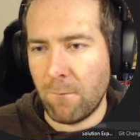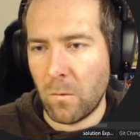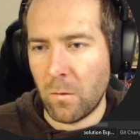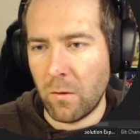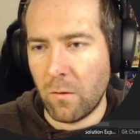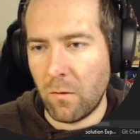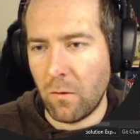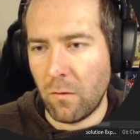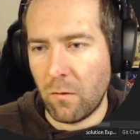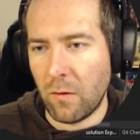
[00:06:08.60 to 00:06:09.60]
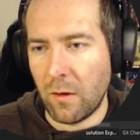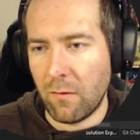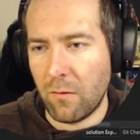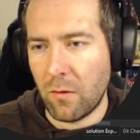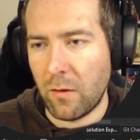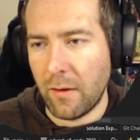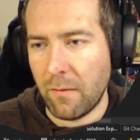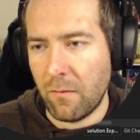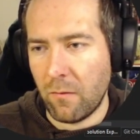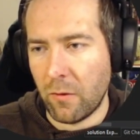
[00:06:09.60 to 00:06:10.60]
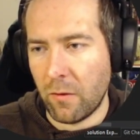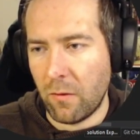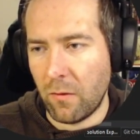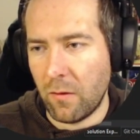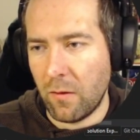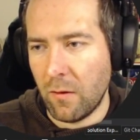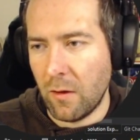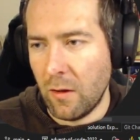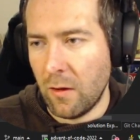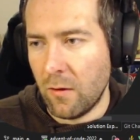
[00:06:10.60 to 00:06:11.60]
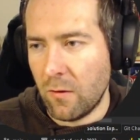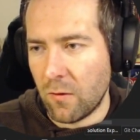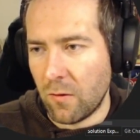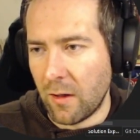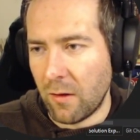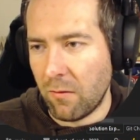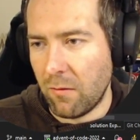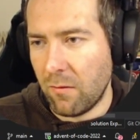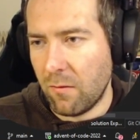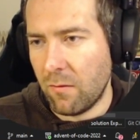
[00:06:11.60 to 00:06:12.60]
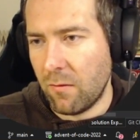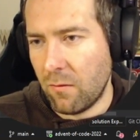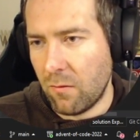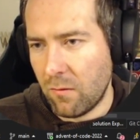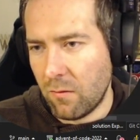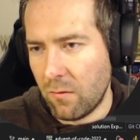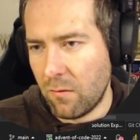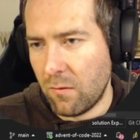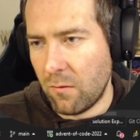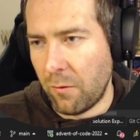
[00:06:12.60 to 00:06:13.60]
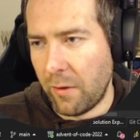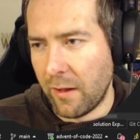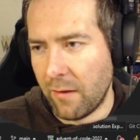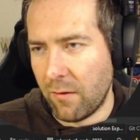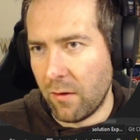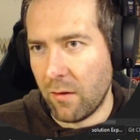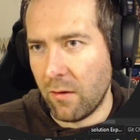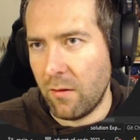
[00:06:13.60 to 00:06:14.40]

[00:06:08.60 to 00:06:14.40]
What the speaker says: 1, 2, 3, 4. Yeah. 1, 2. So now we have the